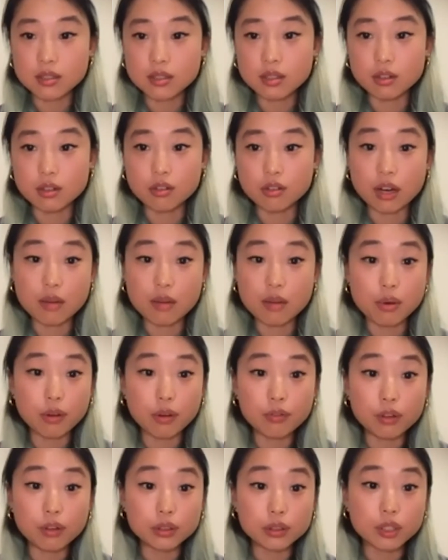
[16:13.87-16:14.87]
a great
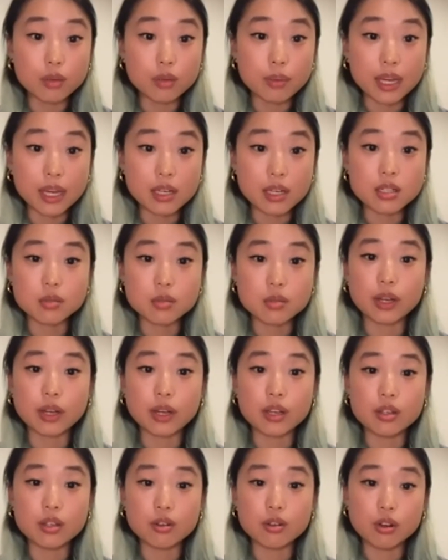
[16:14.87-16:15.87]
portfolio piece where
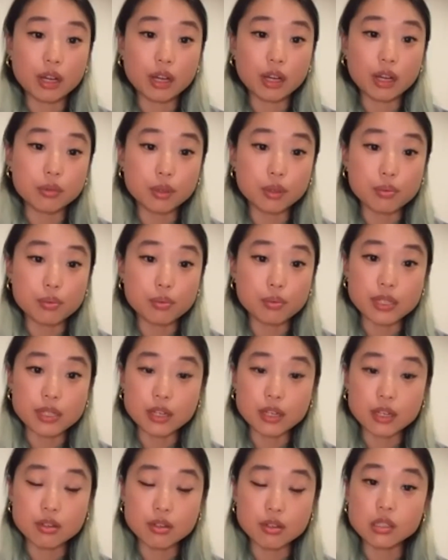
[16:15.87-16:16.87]
you're able to
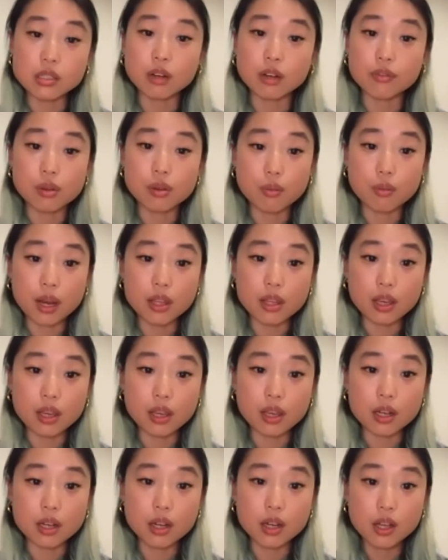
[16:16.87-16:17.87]
present yourself the way
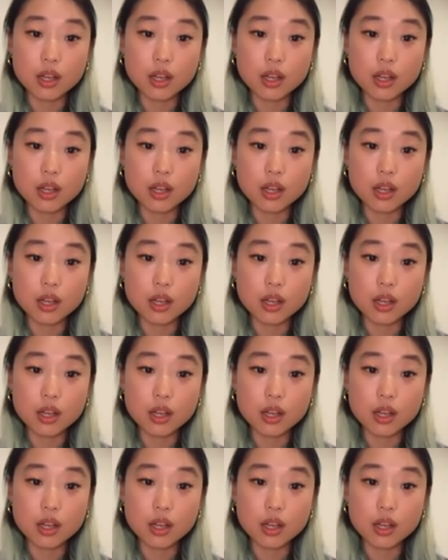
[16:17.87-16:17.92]
that